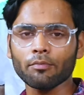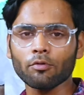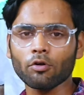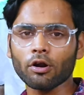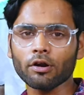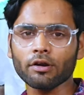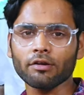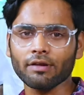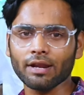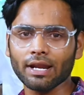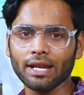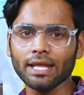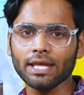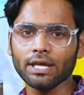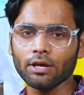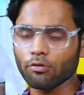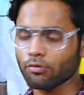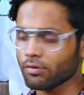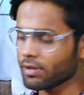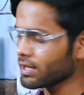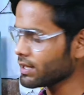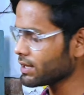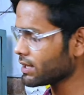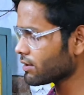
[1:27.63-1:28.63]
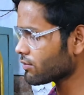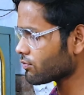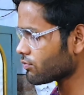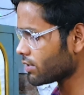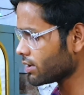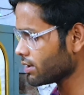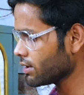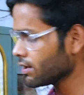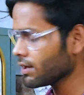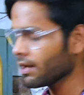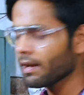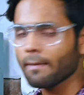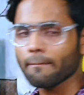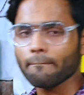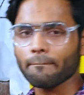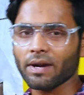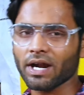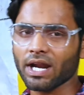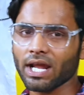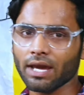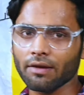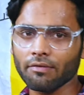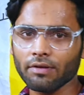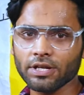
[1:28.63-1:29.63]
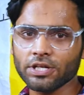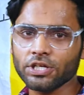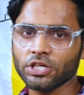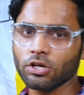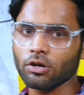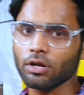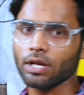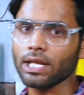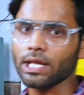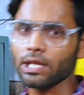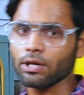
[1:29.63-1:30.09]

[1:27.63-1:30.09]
not really using this one, but I will surely